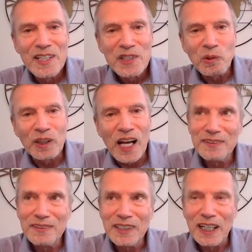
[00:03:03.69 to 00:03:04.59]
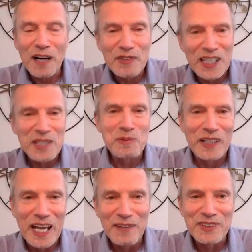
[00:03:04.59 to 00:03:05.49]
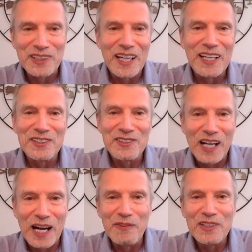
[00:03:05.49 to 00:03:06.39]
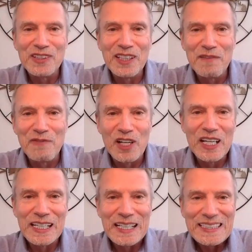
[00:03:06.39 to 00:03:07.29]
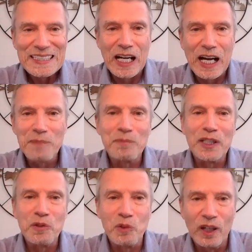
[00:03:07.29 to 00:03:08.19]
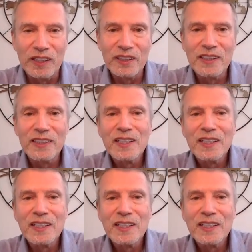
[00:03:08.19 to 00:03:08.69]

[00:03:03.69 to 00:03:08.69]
So Alain, the conversation we're going to have today is obviously a very timely one.